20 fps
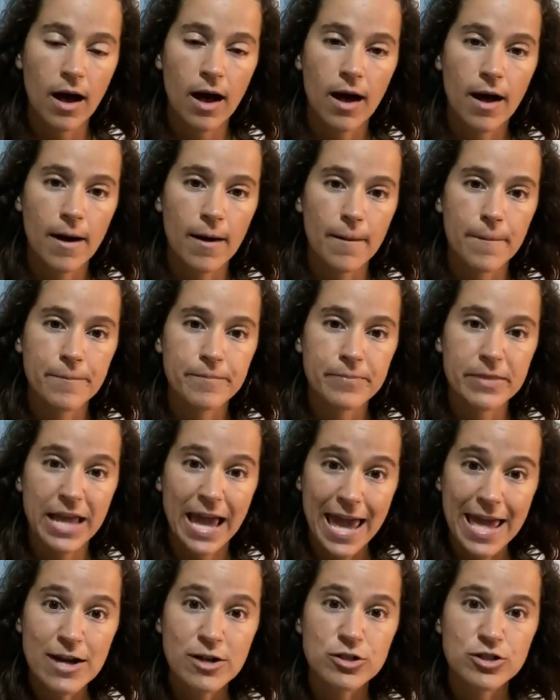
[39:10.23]
um,
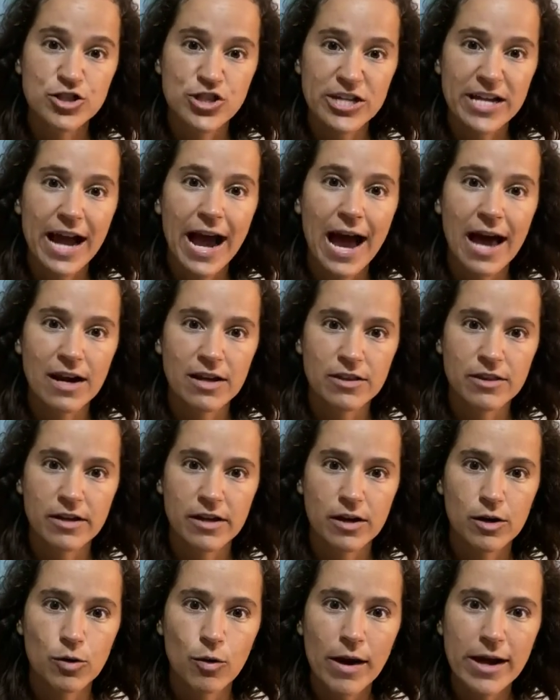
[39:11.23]
energy out of
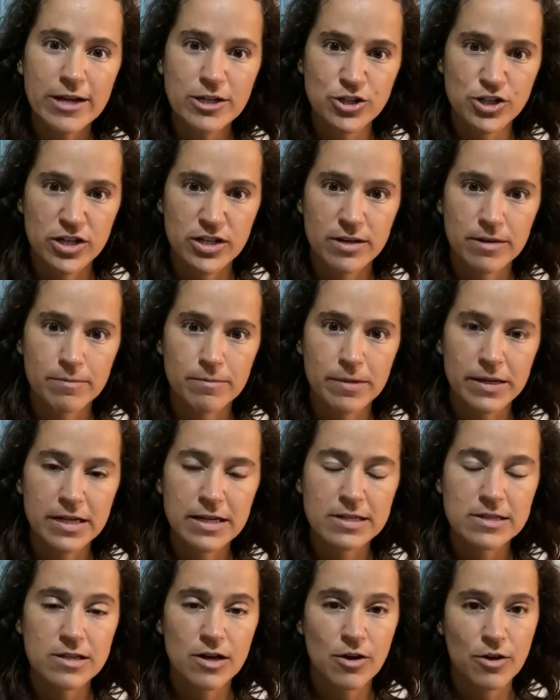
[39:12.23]
the equation.
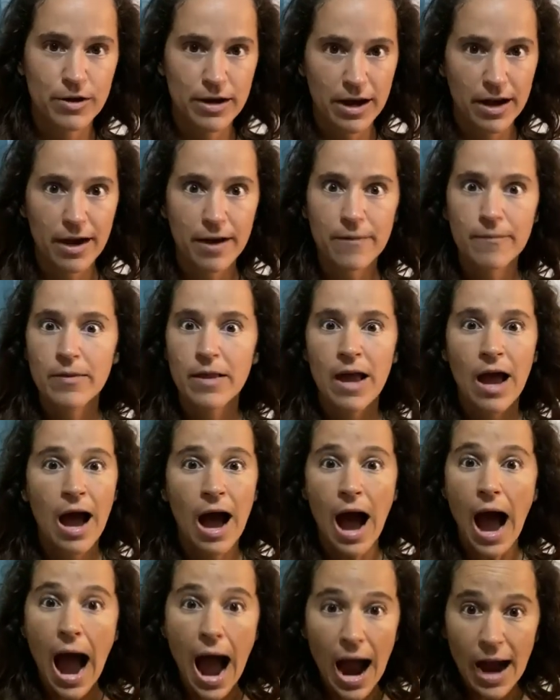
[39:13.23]
Because, okay,
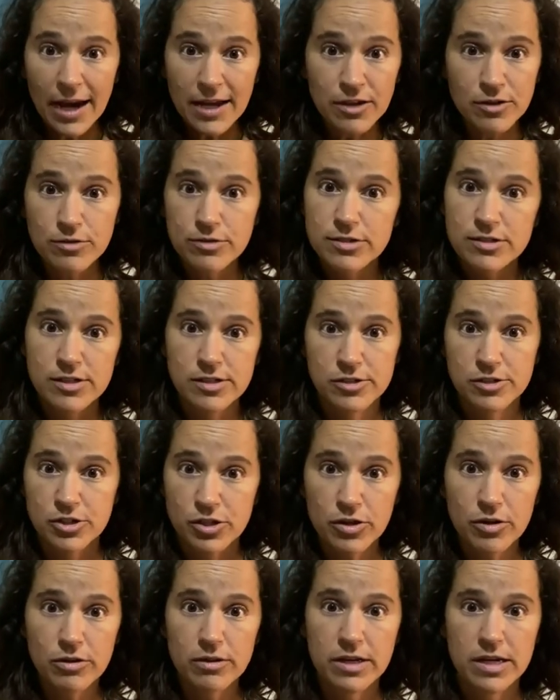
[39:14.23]
I used to
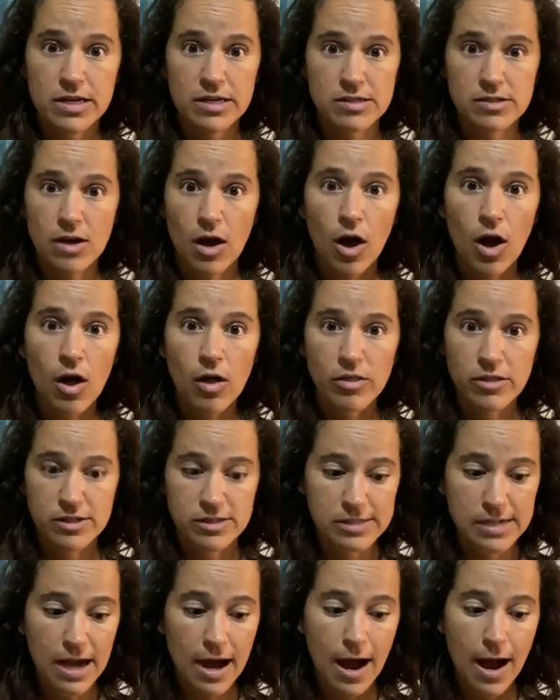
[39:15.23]
do this all
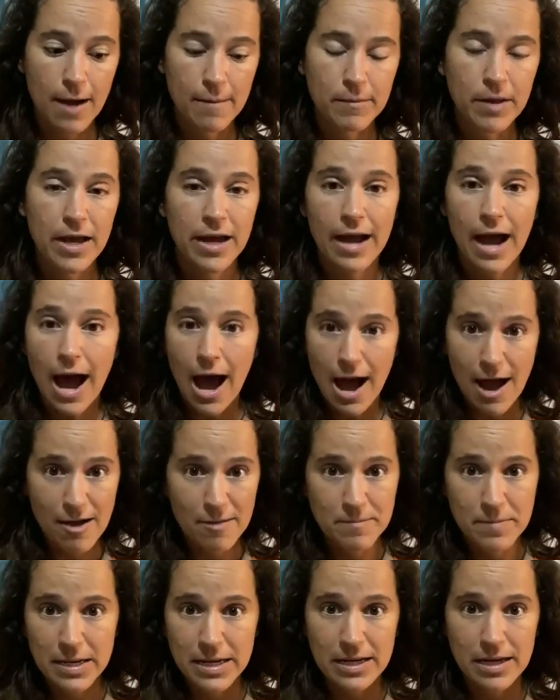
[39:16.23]
the time. Like,
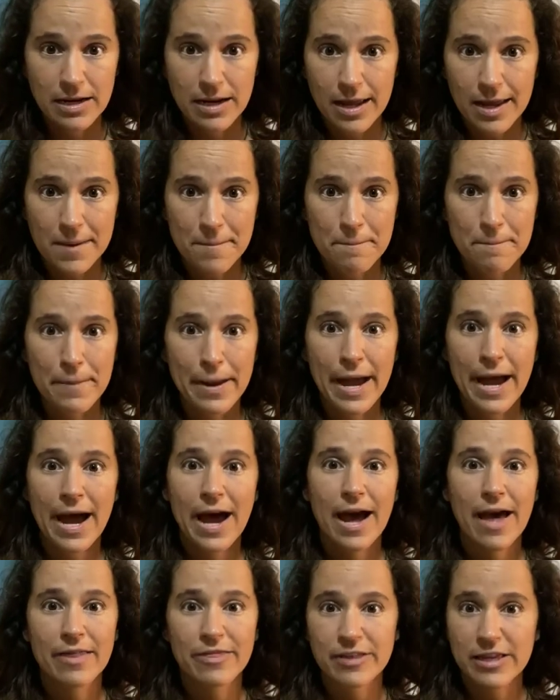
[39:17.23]
I've been an
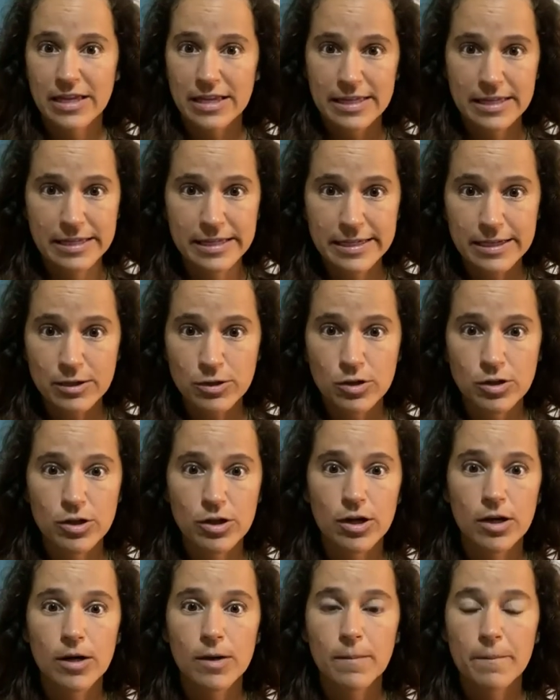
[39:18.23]
empath,
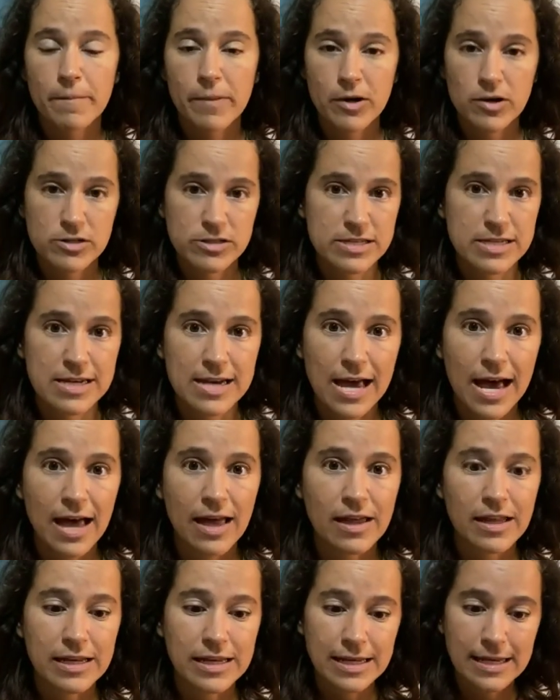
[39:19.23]
healer
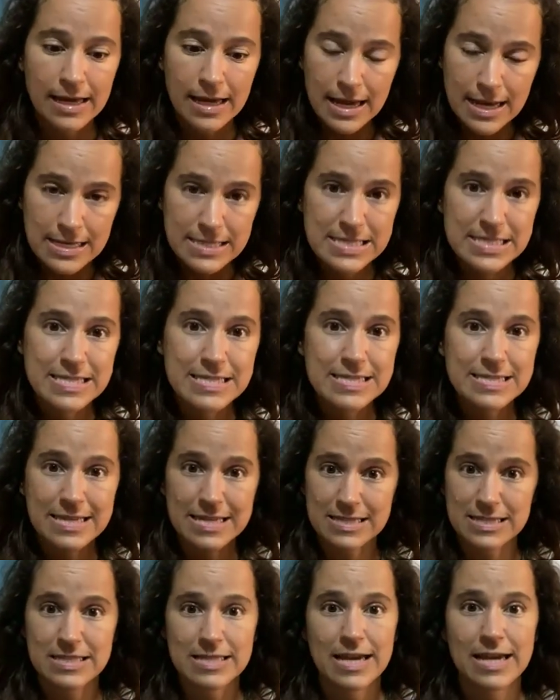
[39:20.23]
personality
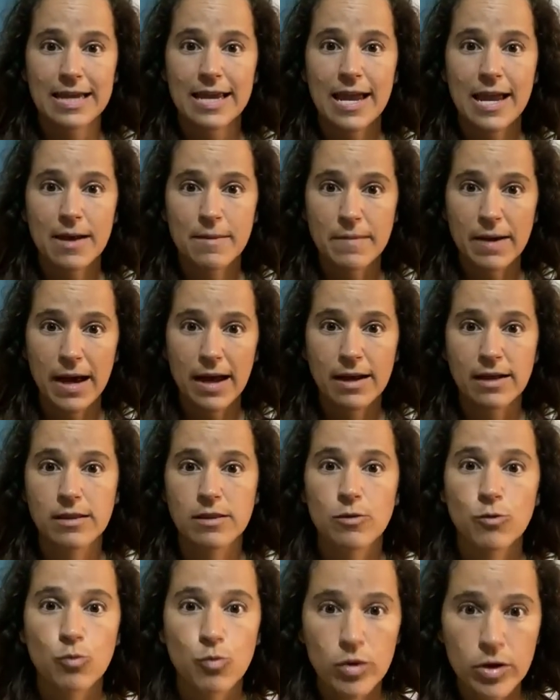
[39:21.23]
since I came out
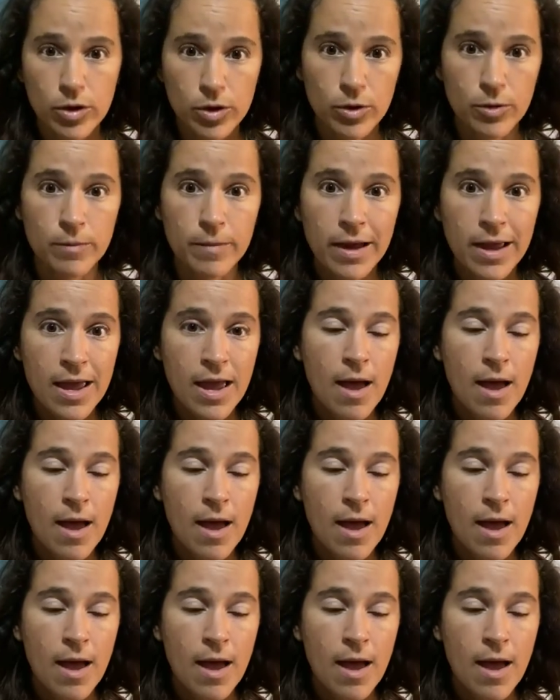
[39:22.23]
of the womb.